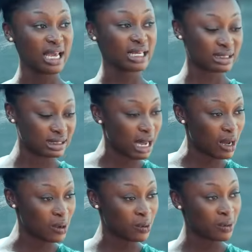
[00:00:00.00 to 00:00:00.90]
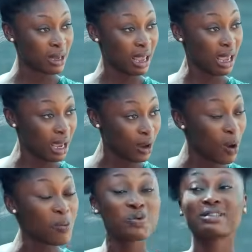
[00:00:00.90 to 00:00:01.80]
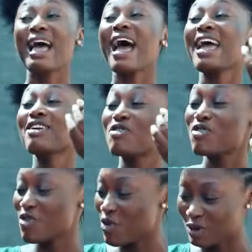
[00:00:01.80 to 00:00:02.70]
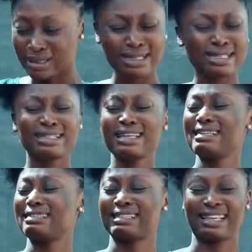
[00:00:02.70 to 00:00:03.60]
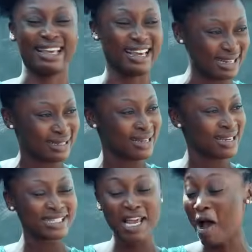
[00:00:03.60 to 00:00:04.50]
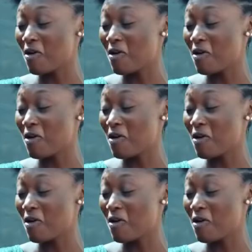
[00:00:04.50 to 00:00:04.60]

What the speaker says: Yes, now. When would I crush? See his skin. See